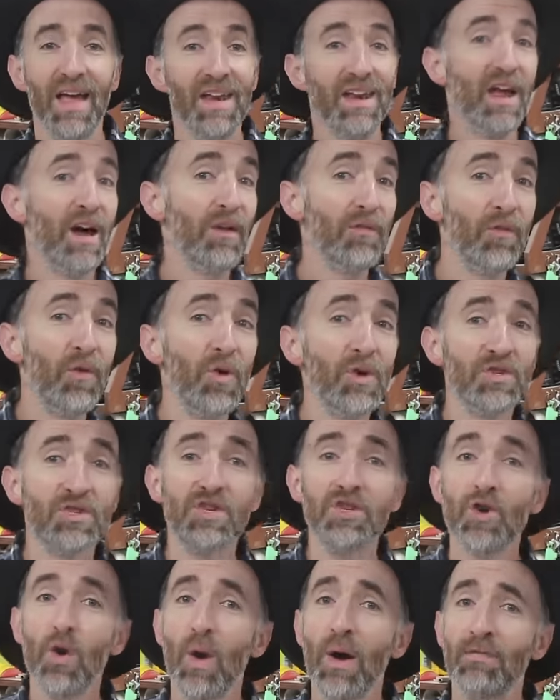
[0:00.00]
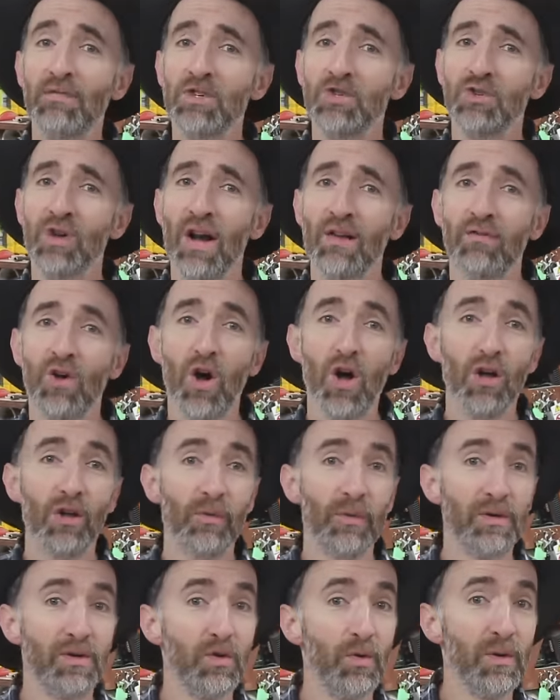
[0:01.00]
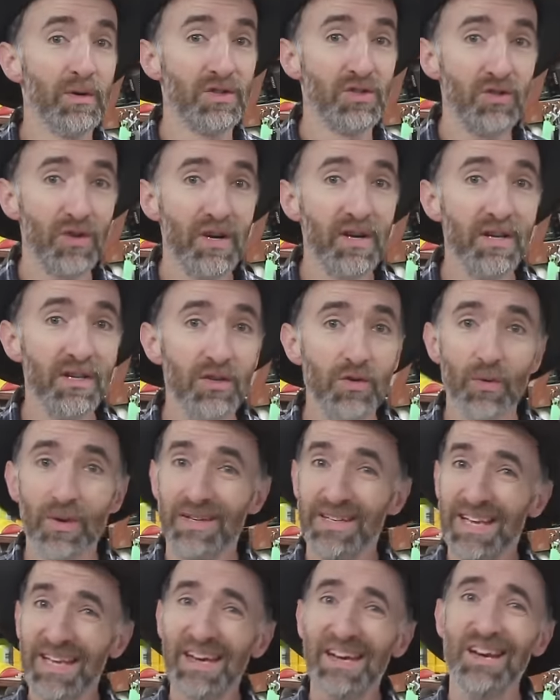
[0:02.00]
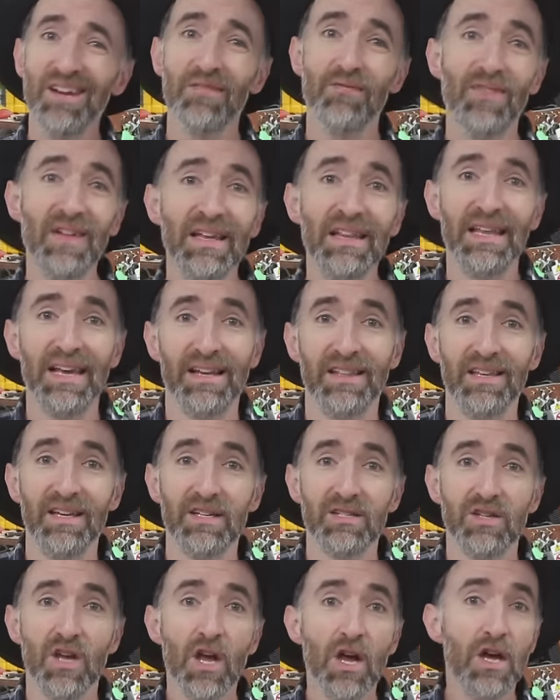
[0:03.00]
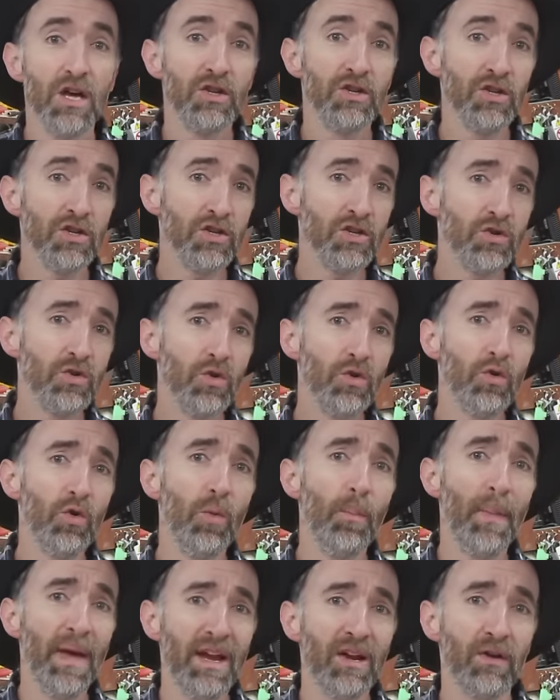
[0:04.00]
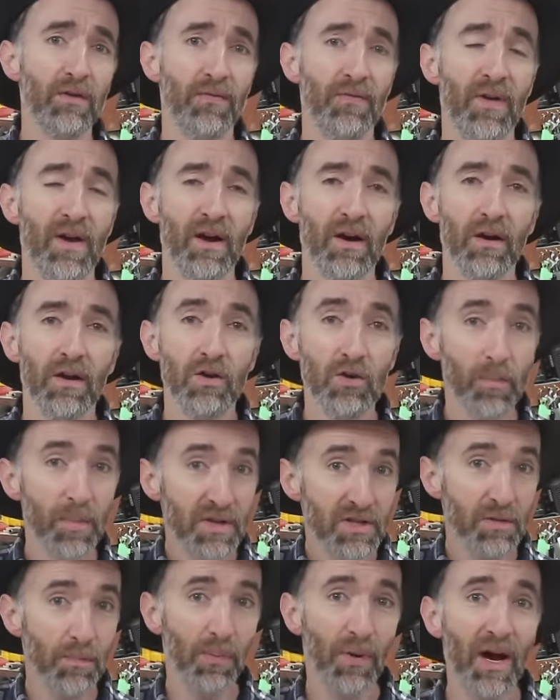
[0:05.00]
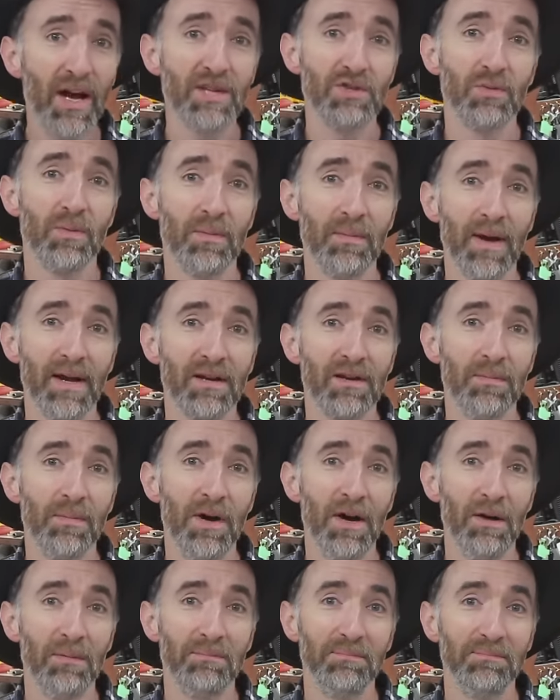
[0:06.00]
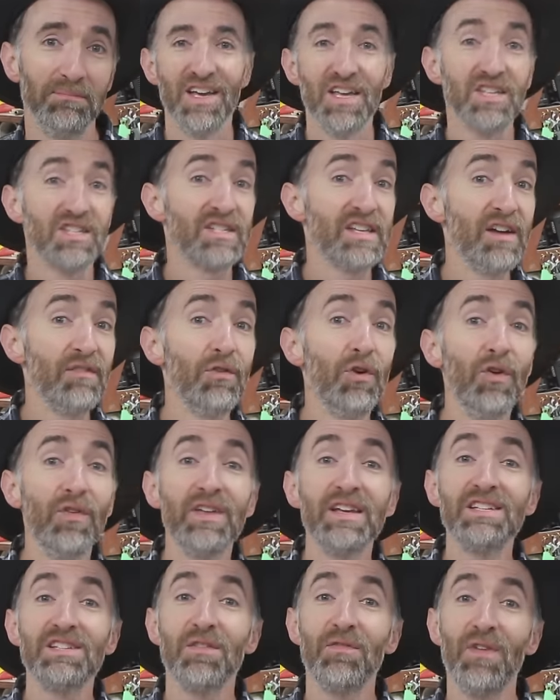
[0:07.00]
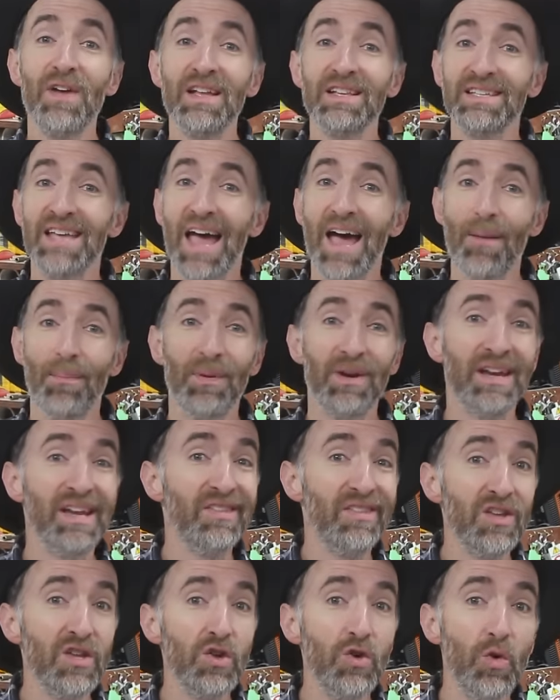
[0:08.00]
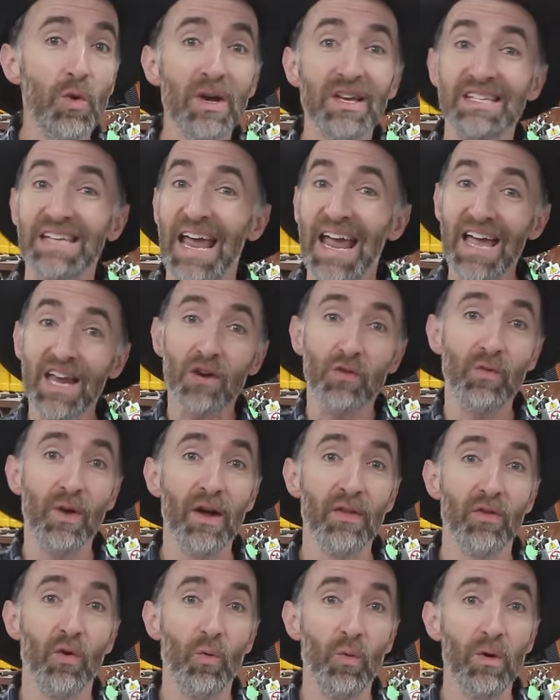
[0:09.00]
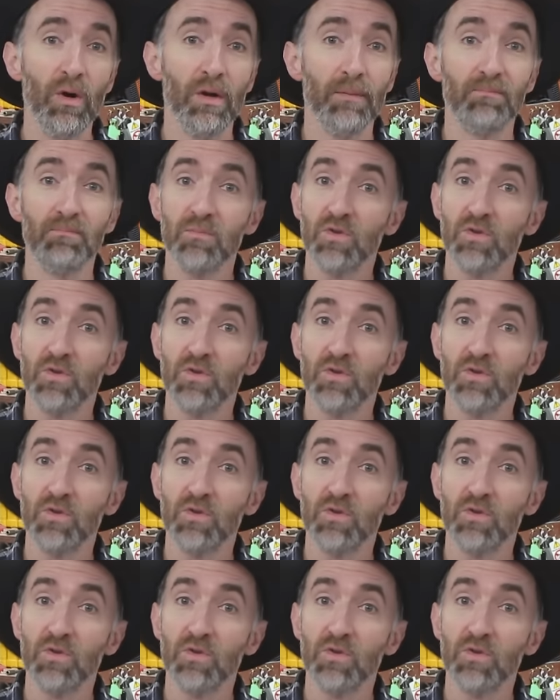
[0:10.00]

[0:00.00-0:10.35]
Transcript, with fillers: Now of course you don't have to travel all the way to Australia to attend an event like this. Just Google Maker Faire and you'll be surprised what might come up. Several of these events happen in the US and around the world.